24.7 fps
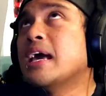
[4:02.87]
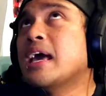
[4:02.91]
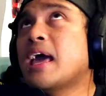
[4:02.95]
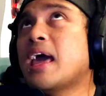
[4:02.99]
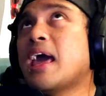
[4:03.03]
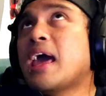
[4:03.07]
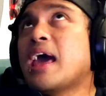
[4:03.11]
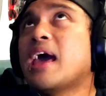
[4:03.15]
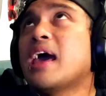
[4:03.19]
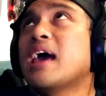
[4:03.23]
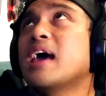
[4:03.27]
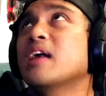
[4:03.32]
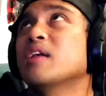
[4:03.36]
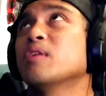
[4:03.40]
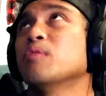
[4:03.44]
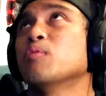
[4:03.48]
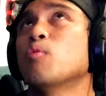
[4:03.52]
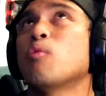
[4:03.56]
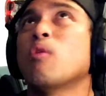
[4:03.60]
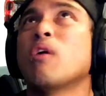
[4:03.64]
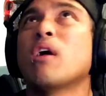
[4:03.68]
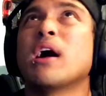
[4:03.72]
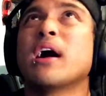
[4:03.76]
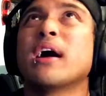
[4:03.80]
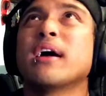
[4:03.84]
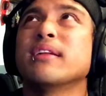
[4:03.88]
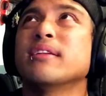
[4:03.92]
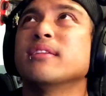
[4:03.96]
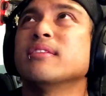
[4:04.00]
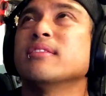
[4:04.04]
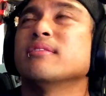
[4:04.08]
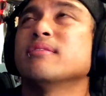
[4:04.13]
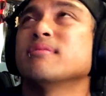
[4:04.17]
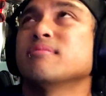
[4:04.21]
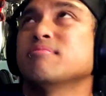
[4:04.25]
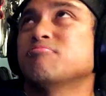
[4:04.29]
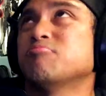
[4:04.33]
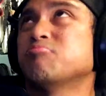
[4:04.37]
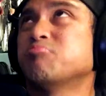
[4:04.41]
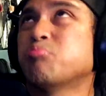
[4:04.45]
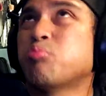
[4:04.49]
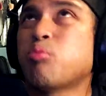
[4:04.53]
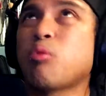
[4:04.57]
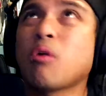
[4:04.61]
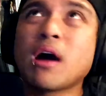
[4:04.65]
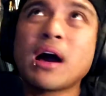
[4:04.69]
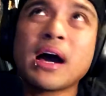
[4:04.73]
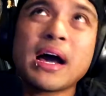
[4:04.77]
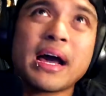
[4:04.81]
and one
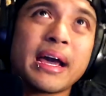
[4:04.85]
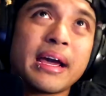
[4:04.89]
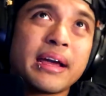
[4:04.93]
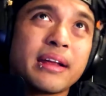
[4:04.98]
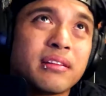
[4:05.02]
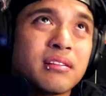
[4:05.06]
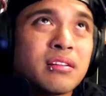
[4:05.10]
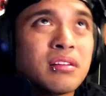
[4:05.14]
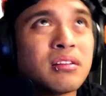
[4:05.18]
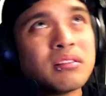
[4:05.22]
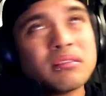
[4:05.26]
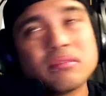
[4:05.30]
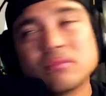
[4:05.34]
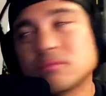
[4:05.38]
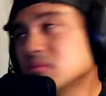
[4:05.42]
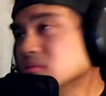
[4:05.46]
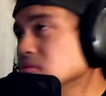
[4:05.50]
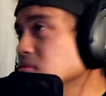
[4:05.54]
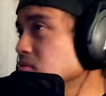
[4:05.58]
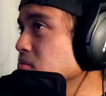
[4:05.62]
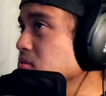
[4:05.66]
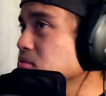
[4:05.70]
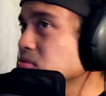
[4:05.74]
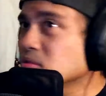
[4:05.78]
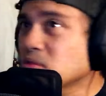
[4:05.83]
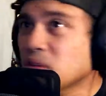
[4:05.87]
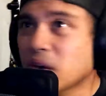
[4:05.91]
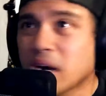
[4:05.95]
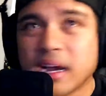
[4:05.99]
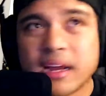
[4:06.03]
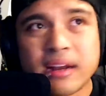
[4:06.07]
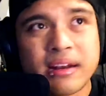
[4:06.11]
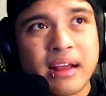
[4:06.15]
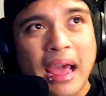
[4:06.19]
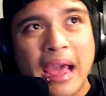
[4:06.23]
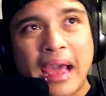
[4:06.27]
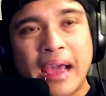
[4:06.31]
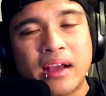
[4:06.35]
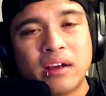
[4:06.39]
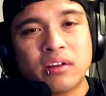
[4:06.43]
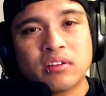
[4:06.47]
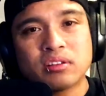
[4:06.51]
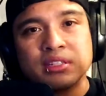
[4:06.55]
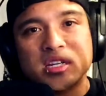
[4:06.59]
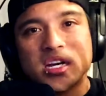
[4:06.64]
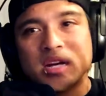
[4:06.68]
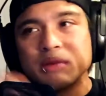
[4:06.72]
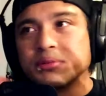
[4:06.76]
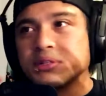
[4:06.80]
wide
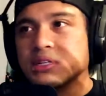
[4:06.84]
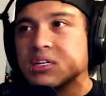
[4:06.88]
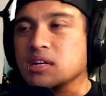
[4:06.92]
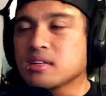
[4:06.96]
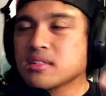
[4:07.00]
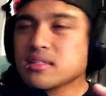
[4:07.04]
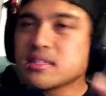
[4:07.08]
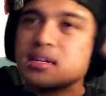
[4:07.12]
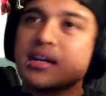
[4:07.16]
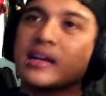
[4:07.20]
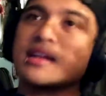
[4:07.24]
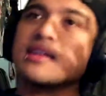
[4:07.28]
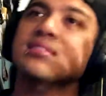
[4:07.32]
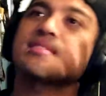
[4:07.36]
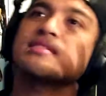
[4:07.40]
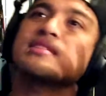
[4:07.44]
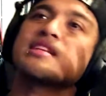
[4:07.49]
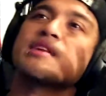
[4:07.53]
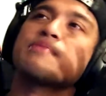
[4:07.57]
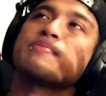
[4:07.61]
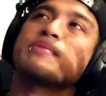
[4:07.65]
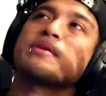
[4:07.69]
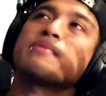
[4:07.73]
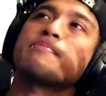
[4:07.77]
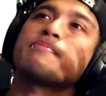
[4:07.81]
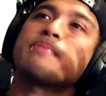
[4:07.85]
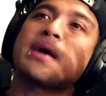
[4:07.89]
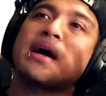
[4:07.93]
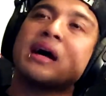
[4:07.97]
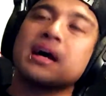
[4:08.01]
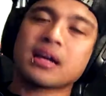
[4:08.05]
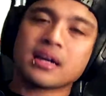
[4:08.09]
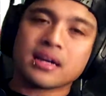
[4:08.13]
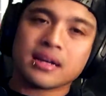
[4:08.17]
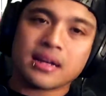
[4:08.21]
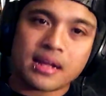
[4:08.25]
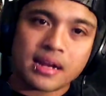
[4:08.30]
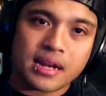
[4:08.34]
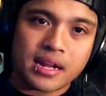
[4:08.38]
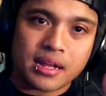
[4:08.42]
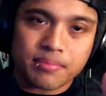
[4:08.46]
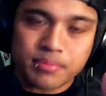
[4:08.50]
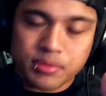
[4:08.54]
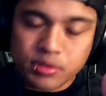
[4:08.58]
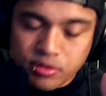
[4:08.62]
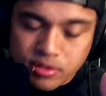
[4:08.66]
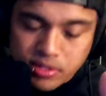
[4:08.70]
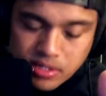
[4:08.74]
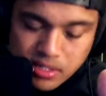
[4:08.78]
angle type shot, just kind of stepping it back and let
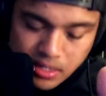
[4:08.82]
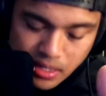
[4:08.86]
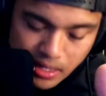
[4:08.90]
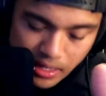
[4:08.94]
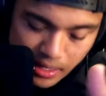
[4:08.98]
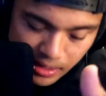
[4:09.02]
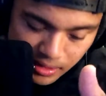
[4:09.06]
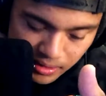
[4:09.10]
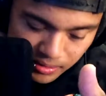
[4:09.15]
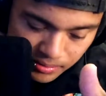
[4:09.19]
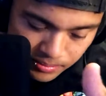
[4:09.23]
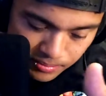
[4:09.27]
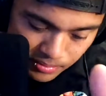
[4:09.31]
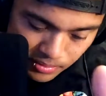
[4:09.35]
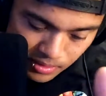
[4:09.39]
him do his thing.